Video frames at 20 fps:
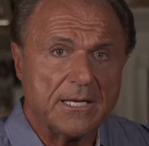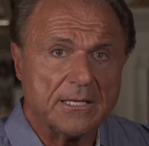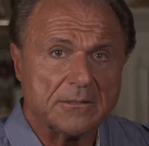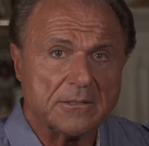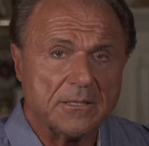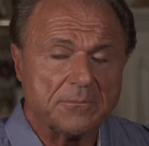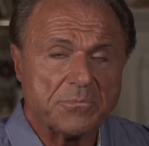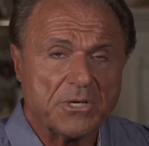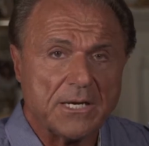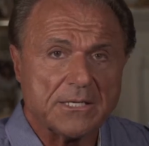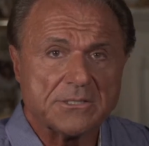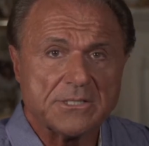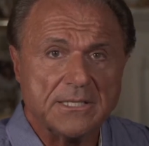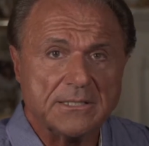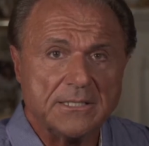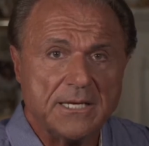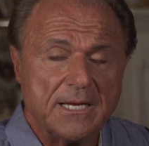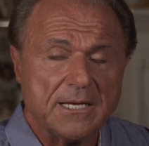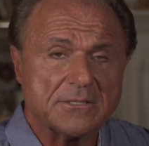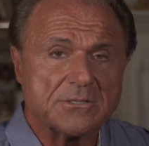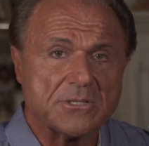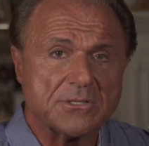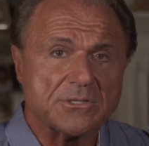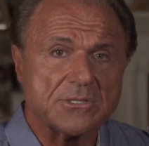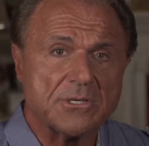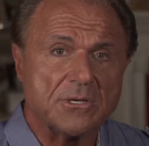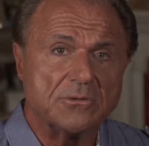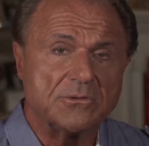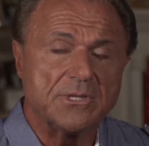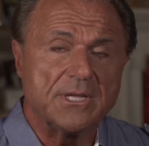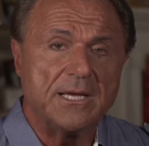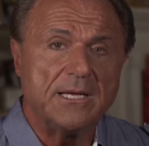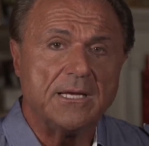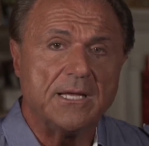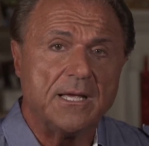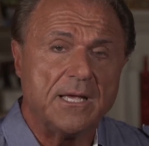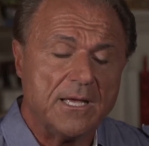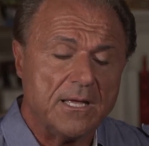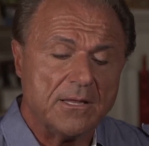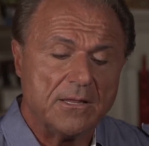that had prostate cancer. So
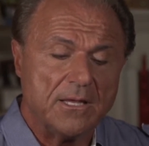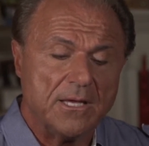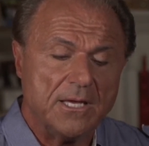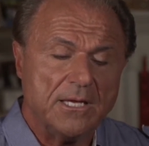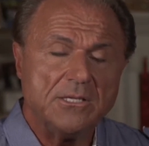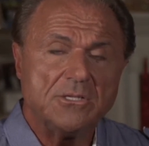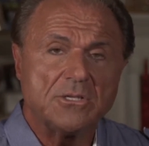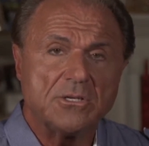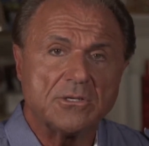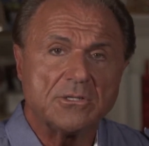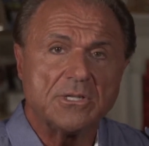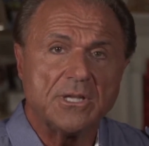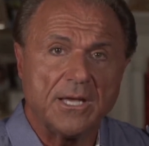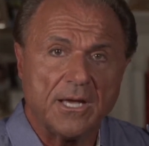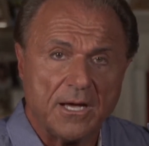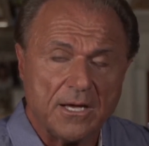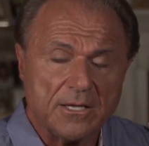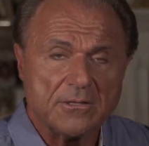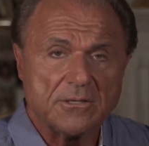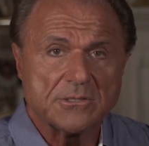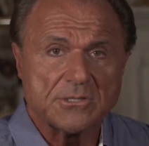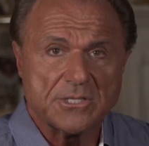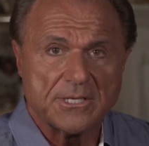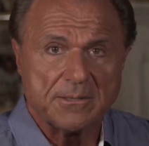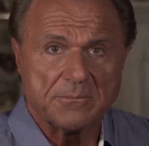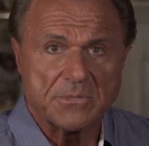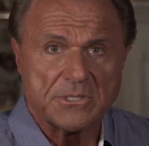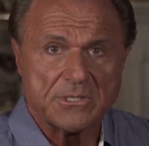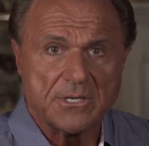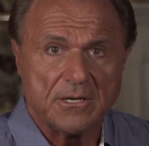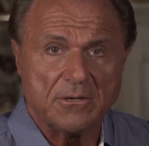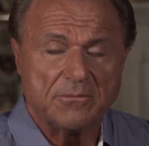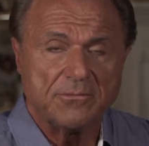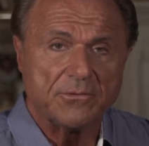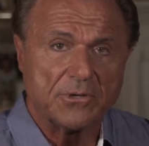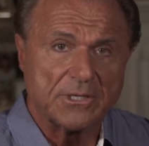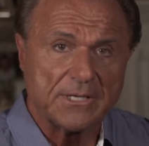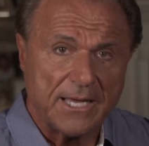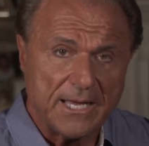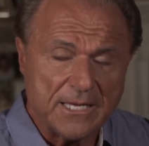they, he took the other stem cell
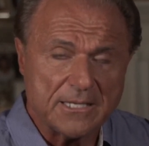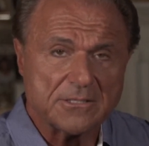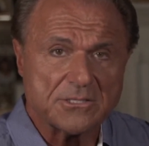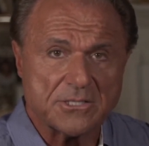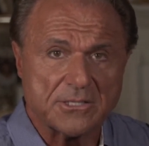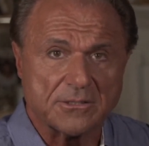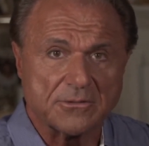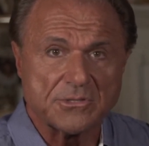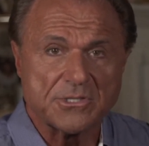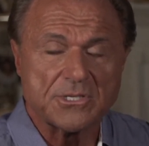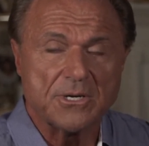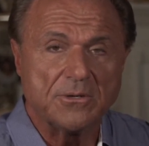for cancer.